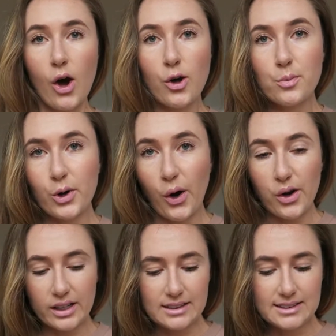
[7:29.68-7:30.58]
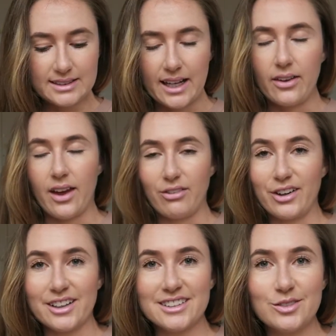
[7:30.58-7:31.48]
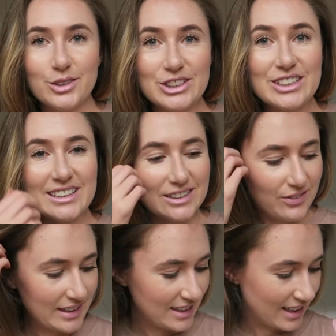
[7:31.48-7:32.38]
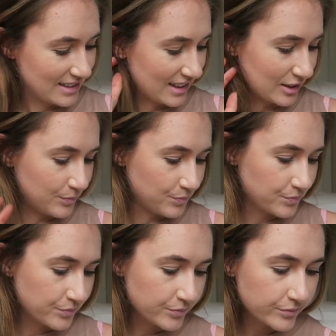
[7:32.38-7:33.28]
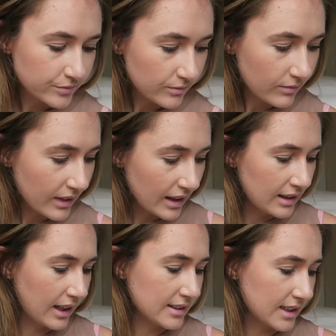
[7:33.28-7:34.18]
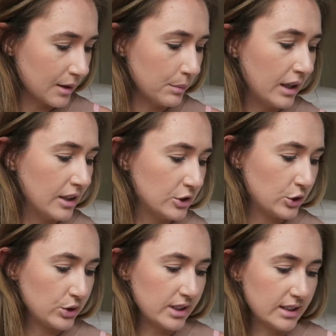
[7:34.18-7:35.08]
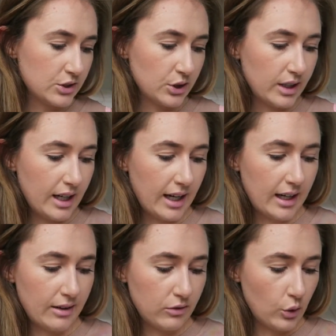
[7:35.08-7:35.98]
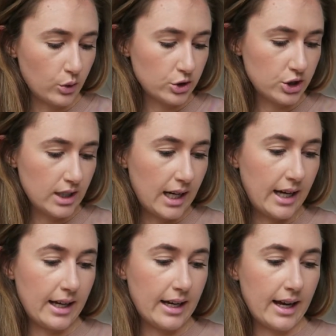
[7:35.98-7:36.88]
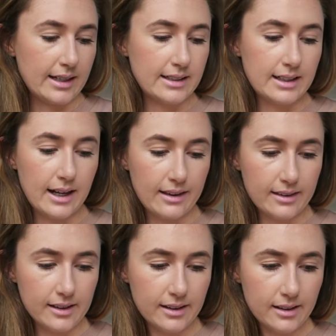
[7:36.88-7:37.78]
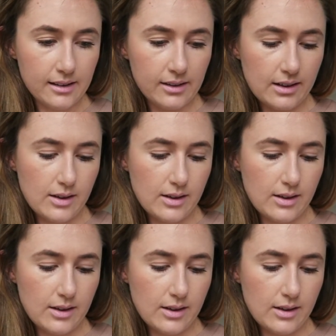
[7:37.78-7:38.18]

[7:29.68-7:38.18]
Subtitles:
homegrown, it's South African, which is fantastic. Next up, Juicy Couture have launched another